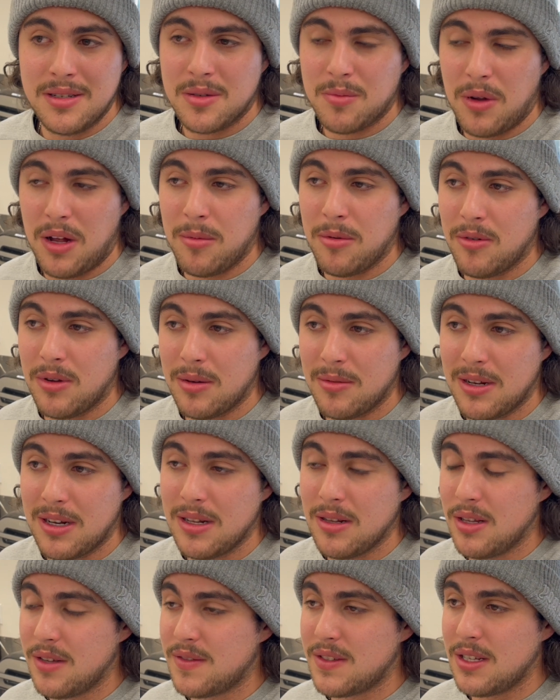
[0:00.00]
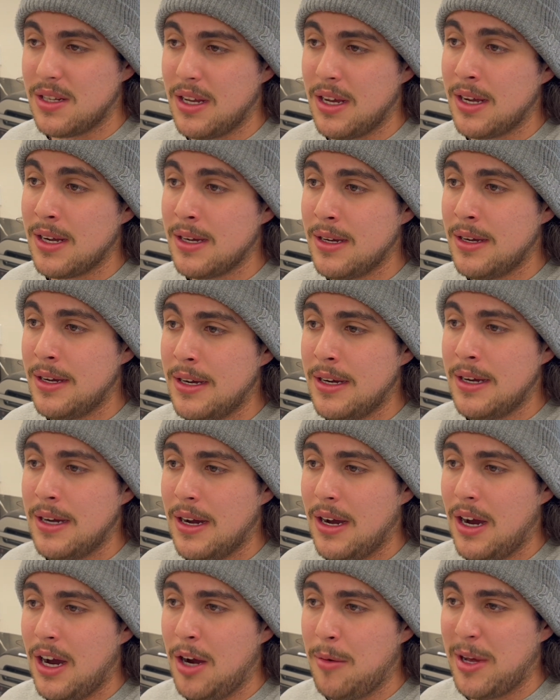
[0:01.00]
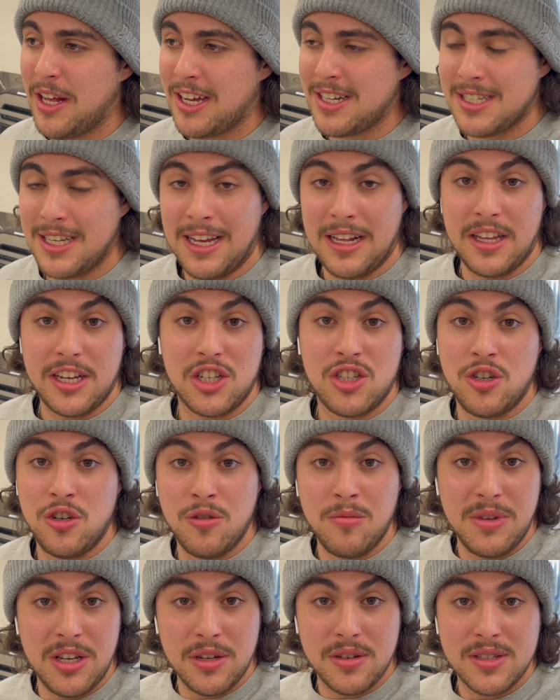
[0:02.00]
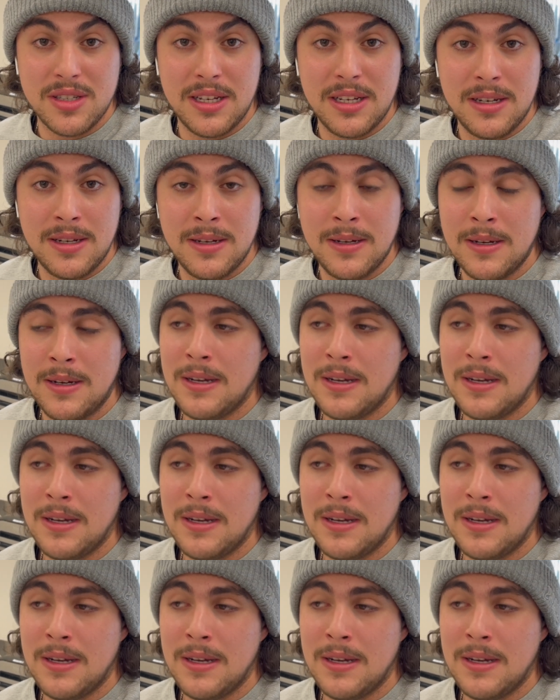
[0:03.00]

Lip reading: probably when I'm going to lift today. I like to get like 2 meals in,